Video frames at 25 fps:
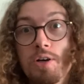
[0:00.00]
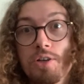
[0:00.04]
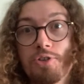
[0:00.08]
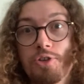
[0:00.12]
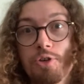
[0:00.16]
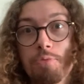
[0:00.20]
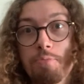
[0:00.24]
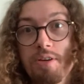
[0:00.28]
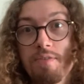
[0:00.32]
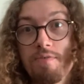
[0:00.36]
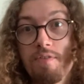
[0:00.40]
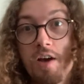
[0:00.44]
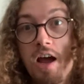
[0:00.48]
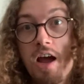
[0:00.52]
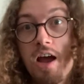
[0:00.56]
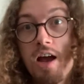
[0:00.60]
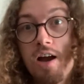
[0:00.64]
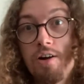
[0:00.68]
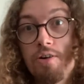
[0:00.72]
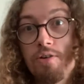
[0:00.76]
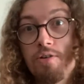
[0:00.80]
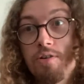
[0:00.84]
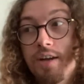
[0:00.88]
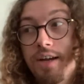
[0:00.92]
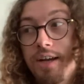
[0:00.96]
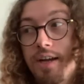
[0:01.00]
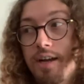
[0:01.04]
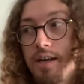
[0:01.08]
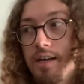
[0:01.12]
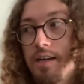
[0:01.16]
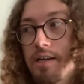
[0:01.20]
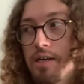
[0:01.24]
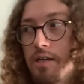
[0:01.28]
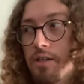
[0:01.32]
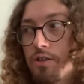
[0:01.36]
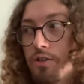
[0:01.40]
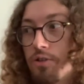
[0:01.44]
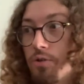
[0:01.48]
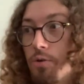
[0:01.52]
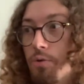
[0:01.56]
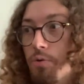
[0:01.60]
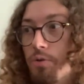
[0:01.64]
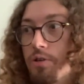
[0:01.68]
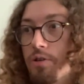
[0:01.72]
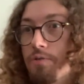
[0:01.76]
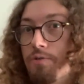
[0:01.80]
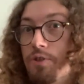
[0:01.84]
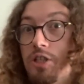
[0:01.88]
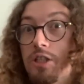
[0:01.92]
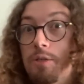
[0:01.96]
to be very
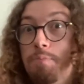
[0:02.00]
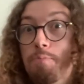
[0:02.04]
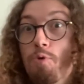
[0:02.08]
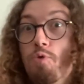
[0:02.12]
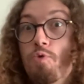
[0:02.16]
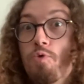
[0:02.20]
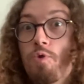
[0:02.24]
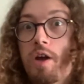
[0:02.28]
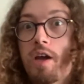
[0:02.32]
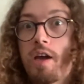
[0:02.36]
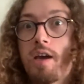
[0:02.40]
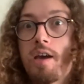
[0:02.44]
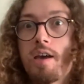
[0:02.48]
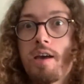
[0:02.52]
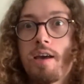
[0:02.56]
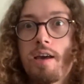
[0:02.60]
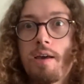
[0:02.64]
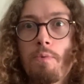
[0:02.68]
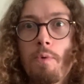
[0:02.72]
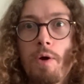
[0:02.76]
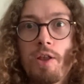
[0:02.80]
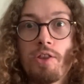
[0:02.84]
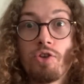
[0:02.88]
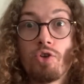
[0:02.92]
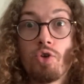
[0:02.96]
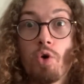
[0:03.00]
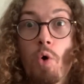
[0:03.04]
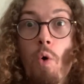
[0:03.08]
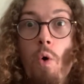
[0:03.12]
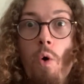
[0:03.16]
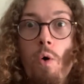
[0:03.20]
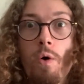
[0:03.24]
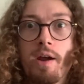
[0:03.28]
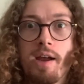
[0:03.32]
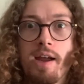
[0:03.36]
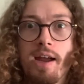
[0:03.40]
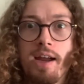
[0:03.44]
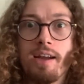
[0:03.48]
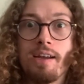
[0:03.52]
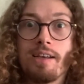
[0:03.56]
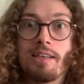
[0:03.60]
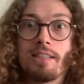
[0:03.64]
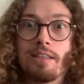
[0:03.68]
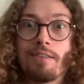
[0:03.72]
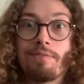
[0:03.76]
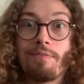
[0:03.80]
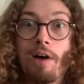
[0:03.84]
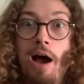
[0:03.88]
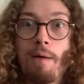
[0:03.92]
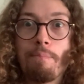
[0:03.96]
sort of spooky when talking as
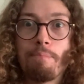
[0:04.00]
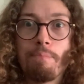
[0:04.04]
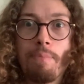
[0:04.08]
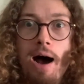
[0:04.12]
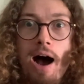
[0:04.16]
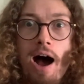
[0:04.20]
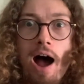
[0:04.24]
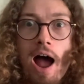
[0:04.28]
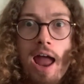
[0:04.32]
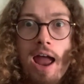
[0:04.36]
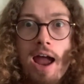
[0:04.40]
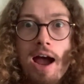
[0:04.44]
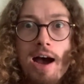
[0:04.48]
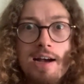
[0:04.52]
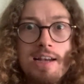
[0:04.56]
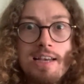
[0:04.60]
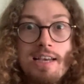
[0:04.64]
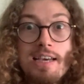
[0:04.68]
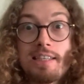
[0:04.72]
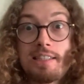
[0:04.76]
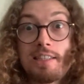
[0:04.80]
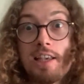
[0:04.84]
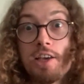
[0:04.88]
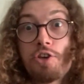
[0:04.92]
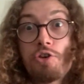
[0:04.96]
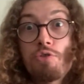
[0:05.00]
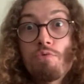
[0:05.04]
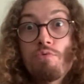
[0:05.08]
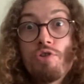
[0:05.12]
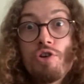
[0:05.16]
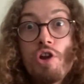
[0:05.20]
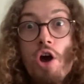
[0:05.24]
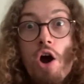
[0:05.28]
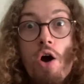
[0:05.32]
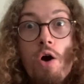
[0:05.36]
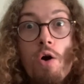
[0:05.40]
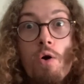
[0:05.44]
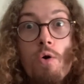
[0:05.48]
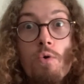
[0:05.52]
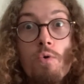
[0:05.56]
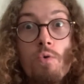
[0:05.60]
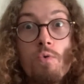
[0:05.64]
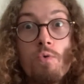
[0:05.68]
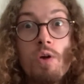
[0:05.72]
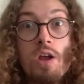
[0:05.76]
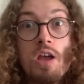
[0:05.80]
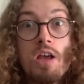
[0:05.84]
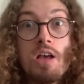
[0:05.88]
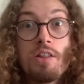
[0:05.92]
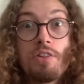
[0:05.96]
a vampire. It's like you
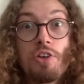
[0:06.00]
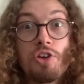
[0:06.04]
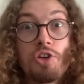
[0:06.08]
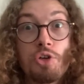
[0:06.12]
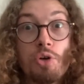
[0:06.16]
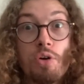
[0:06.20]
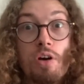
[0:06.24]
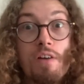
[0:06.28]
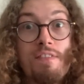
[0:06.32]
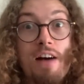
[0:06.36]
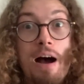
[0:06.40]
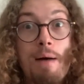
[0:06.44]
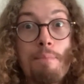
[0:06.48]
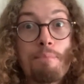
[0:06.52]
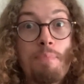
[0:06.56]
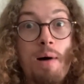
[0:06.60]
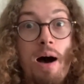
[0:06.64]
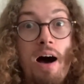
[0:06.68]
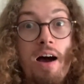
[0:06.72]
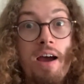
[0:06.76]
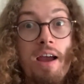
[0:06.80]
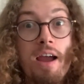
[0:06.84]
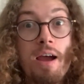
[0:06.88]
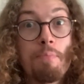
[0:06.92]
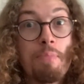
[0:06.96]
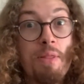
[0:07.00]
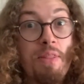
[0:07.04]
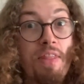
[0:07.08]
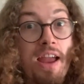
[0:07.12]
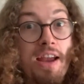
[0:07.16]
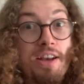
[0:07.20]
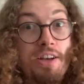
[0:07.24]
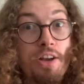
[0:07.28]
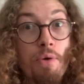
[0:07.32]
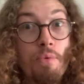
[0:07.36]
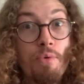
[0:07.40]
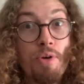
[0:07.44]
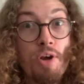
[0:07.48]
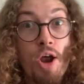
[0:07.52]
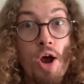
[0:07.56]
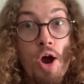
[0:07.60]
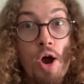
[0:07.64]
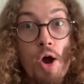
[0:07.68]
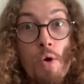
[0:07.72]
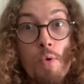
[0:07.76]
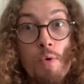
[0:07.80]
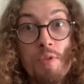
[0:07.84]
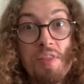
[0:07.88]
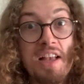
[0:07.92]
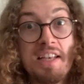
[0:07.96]
know that you're a vampire, but they don't
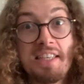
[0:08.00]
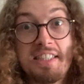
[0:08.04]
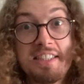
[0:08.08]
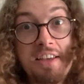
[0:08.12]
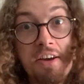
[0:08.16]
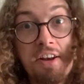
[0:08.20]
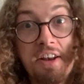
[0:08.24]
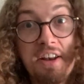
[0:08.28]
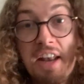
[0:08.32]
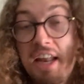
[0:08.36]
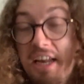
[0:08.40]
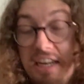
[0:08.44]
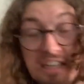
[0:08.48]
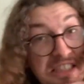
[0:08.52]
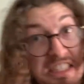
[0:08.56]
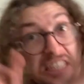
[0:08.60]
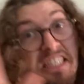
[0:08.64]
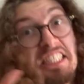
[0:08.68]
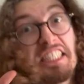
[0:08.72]
know. And then suddenly,